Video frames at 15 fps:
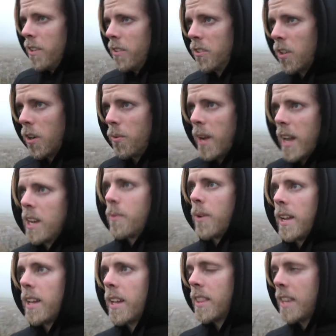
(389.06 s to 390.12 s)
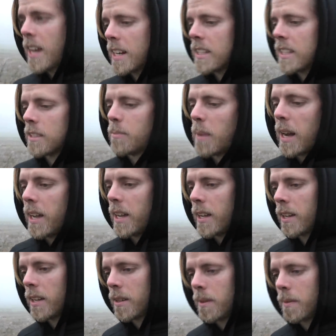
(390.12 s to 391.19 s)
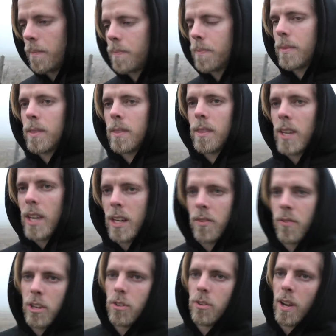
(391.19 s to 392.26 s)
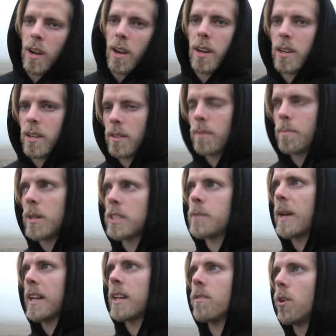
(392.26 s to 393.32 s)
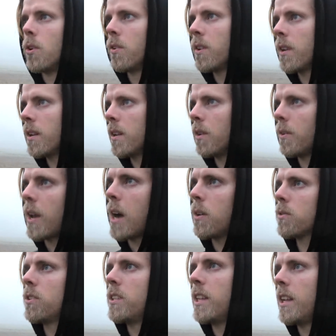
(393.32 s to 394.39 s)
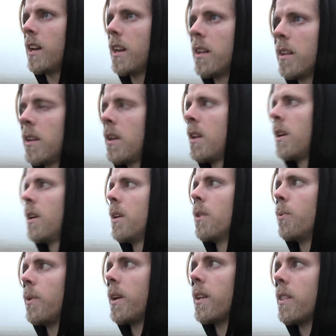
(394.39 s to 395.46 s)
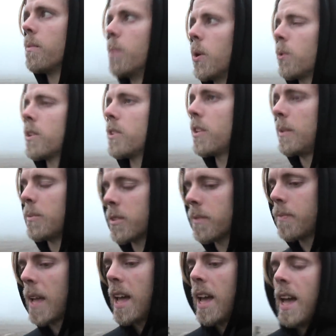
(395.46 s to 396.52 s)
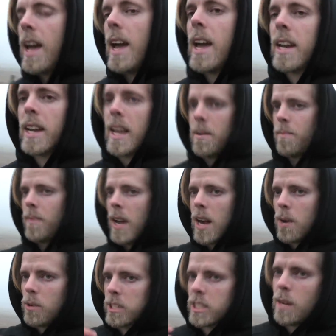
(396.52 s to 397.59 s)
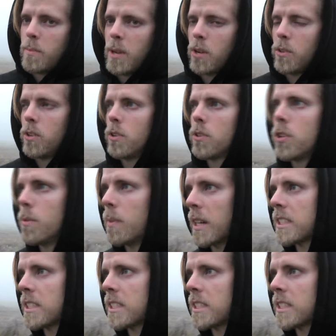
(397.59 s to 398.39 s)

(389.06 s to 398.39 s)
So anyway, that is my individual perspective on how to deal with broken dreams. And again, I will still be on YouTube.